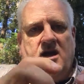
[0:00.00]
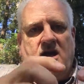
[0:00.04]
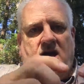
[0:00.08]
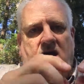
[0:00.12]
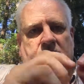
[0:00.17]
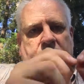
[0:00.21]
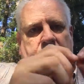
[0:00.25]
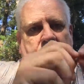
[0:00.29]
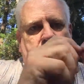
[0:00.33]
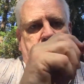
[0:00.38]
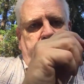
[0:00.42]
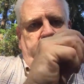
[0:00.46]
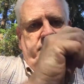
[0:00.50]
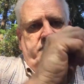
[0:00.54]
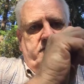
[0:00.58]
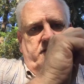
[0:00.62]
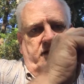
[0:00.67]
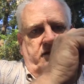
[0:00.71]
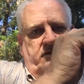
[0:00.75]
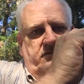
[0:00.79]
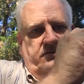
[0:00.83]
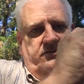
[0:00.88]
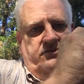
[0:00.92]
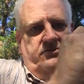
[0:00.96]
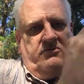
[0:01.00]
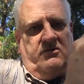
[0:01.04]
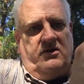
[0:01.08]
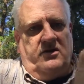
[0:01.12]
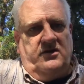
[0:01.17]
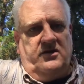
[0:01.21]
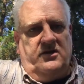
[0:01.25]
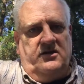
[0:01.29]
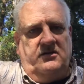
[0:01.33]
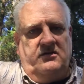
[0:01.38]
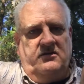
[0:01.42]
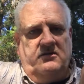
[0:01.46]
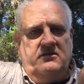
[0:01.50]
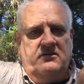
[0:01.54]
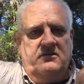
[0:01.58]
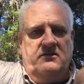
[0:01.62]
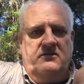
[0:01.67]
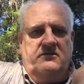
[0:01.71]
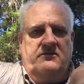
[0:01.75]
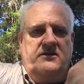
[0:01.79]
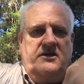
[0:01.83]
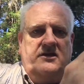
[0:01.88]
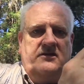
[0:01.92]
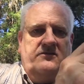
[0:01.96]
I'm able to take the training
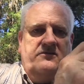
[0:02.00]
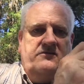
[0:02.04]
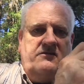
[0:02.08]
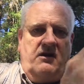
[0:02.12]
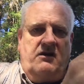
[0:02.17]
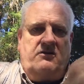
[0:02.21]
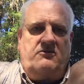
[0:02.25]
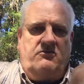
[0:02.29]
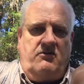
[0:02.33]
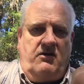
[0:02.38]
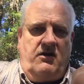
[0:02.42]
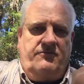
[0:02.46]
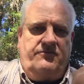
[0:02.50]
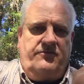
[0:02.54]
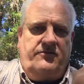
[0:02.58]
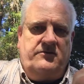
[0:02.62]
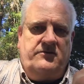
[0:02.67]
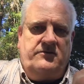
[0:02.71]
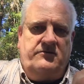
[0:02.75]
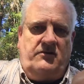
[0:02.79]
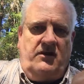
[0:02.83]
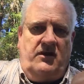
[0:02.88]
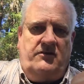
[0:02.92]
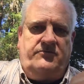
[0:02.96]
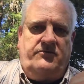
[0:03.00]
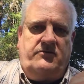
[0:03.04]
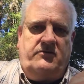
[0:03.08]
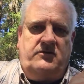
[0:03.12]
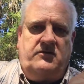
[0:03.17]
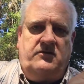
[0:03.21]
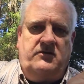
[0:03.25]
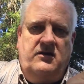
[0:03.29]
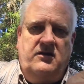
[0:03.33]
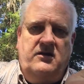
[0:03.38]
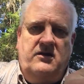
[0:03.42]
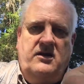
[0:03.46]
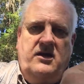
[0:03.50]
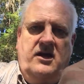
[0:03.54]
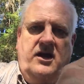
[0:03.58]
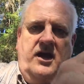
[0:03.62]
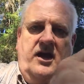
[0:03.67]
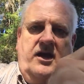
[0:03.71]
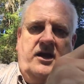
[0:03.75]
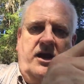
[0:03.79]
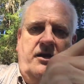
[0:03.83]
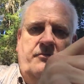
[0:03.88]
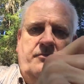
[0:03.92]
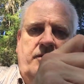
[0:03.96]
that Zach Crawford is offering,
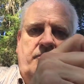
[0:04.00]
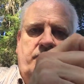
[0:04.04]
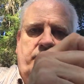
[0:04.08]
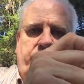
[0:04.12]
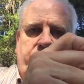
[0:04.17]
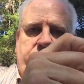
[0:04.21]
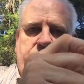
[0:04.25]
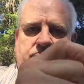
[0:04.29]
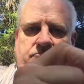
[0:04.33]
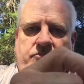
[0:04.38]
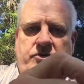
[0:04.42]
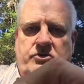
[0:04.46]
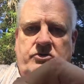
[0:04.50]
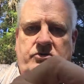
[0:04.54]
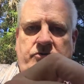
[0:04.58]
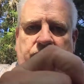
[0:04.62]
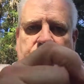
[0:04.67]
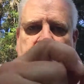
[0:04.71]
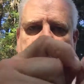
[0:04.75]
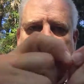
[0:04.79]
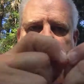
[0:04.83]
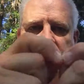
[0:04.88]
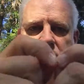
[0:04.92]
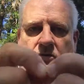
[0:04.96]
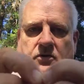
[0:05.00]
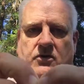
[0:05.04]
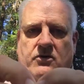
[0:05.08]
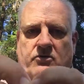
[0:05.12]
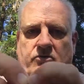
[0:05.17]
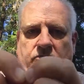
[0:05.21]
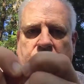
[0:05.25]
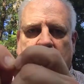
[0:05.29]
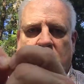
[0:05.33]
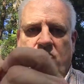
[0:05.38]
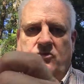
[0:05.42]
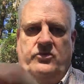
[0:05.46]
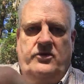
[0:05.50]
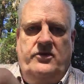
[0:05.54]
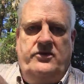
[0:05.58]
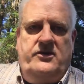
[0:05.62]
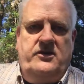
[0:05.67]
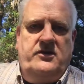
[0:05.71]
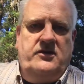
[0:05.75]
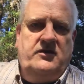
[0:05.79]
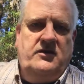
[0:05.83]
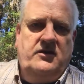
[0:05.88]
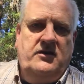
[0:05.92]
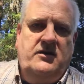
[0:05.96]
and I'm able to move forward with
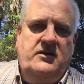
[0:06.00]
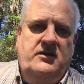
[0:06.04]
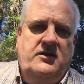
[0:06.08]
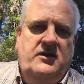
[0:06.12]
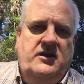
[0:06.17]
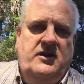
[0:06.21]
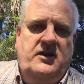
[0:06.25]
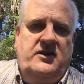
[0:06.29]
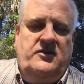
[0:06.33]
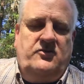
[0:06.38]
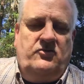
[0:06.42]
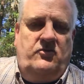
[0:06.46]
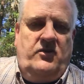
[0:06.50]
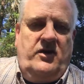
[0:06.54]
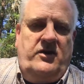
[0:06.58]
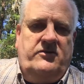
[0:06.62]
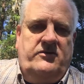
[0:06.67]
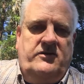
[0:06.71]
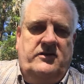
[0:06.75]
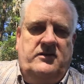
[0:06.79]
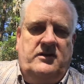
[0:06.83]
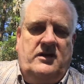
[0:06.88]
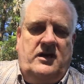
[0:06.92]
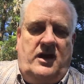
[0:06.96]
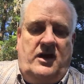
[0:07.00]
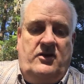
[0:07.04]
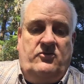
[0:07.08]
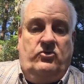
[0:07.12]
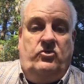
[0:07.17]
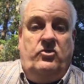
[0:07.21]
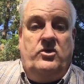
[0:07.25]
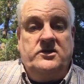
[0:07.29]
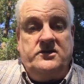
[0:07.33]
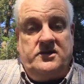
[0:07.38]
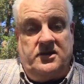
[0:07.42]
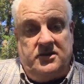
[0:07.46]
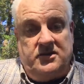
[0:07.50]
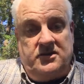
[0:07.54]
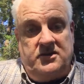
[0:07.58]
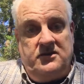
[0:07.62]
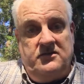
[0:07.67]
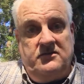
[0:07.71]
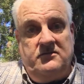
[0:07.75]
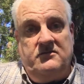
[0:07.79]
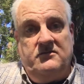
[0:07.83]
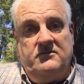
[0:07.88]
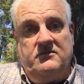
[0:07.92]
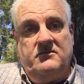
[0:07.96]
it in a way that I wasn't
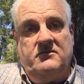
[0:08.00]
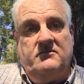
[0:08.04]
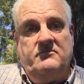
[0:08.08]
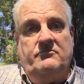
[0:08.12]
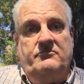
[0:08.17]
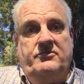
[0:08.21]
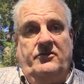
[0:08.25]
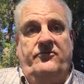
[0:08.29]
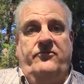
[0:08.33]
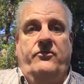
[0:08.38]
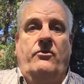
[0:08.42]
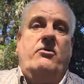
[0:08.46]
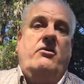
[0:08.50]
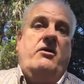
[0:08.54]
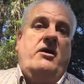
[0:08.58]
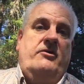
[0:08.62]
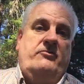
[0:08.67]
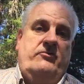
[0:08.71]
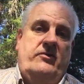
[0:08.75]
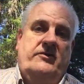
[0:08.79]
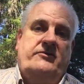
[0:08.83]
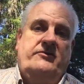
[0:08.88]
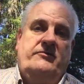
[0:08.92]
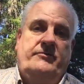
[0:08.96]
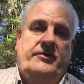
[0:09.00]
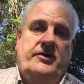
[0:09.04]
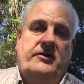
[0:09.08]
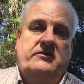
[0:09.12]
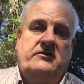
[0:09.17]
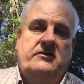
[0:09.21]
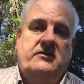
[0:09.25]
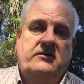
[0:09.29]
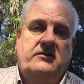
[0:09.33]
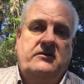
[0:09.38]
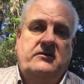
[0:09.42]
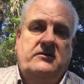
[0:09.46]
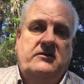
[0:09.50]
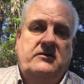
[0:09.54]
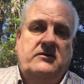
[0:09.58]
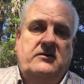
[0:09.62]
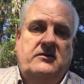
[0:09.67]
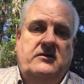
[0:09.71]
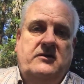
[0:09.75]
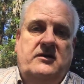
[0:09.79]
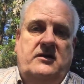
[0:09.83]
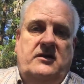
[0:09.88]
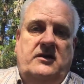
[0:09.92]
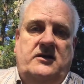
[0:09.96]
before I read the book.
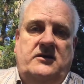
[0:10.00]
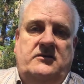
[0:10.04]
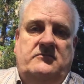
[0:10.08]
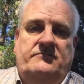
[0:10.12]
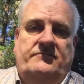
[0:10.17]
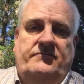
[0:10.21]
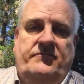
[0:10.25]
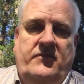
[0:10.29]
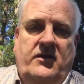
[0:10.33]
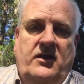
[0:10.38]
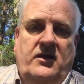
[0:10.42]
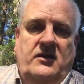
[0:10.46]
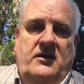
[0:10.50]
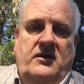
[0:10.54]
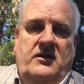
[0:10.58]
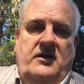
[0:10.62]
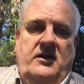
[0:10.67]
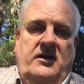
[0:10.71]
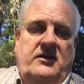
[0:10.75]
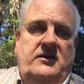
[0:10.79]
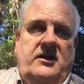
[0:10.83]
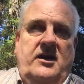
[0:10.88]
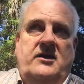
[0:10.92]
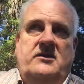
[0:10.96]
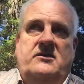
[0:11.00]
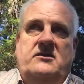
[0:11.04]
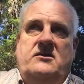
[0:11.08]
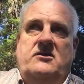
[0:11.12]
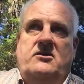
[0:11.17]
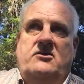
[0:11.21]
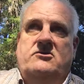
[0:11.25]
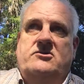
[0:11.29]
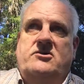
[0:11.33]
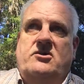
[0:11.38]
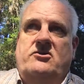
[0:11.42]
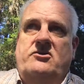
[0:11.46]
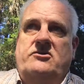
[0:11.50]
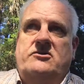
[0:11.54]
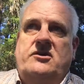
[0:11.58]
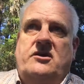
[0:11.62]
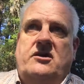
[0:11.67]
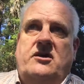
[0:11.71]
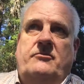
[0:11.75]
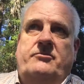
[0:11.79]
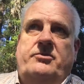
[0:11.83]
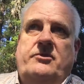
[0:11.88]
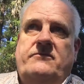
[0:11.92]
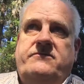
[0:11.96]
So there's a
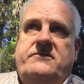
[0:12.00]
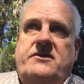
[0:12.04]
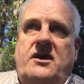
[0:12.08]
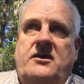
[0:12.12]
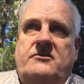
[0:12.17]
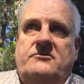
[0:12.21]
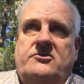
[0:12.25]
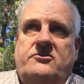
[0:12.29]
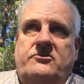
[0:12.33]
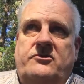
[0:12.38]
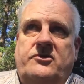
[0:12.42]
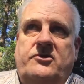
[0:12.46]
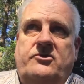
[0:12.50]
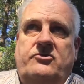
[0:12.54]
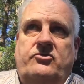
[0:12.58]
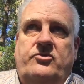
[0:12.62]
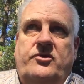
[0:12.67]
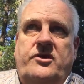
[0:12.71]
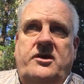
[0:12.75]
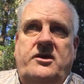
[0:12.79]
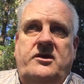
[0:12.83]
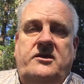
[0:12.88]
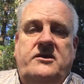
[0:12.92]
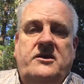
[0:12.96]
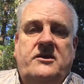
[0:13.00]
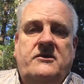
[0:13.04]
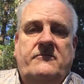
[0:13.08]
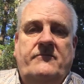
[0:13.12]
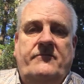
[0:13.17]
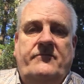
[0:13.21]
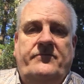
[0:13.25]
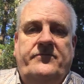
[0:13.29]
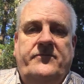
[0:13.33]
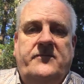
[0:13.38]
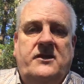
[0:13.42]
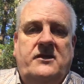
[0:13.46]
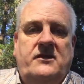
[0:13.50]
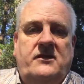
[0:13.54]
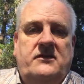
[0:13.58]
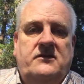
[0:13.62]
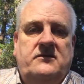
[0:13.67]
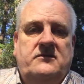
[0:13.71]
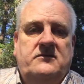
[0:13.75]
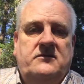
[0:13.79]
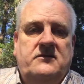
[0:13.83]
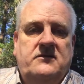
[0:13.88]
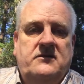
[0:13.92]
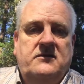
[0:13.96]
couple of times when you read
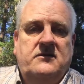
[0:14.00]
a